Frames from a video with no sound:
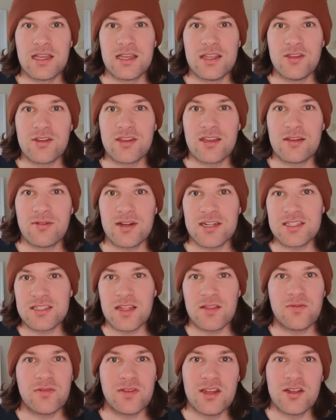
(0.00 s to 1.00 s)
You can watch
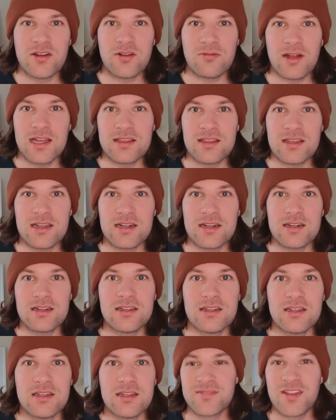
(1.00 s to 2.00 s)
that video right here.
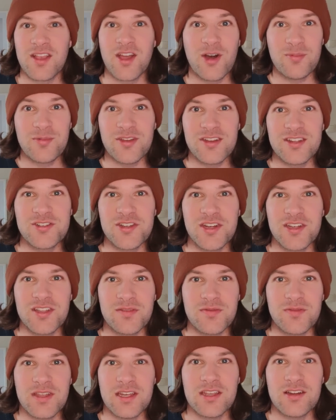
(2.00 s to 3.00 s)
Hope you enjoyed
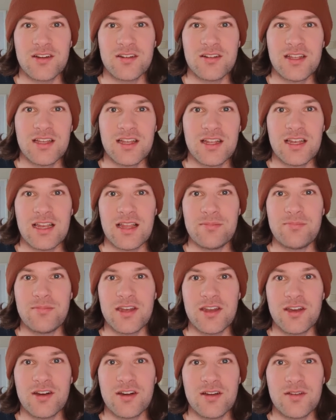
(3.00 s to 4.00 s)
the video. Let
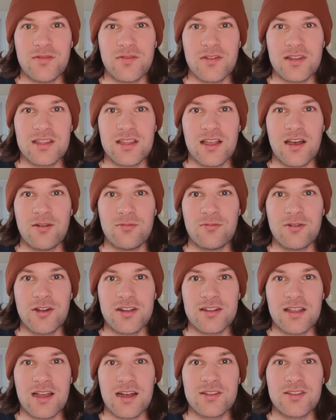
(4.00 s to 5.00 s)
me know if it all
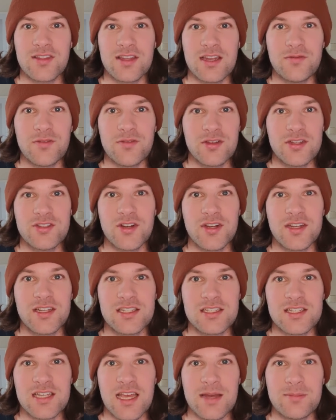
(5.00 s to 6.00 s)
worked out and if you enjoy
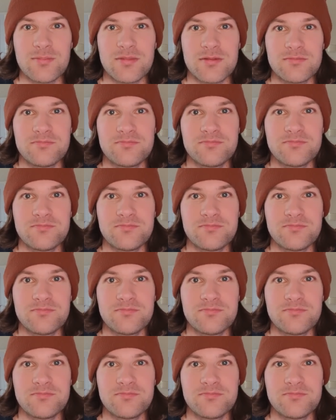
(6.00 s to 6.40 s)
this app.